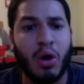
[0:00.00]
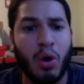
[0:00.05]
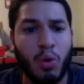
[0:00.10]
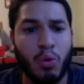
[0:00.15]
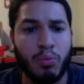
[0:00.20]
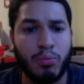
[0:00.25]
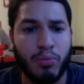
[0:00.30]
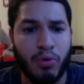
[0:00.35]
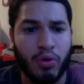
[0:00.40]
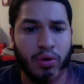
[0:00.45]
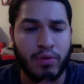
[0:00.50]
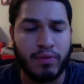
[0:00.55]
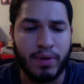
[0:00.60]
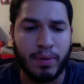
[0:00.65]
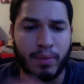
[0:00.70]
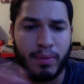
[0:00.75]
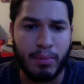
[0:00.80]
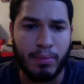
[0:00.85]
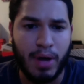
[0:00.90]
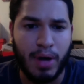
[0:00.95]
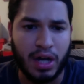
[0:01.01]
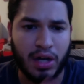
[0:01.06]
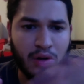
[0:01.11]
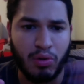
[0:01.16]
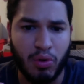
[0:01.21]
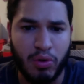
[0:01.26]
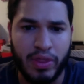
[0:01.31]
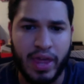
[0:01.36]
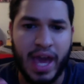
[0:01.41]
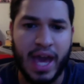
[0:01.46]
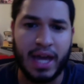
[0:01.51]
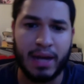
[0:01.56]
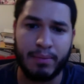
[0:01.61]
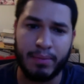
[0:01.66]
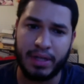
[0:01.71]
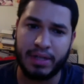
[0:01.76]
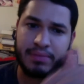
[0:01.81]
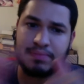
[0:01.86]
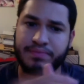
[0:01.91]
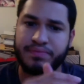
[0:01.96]
own more from the manga or the
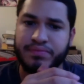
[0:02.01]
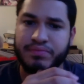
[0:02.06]
anime.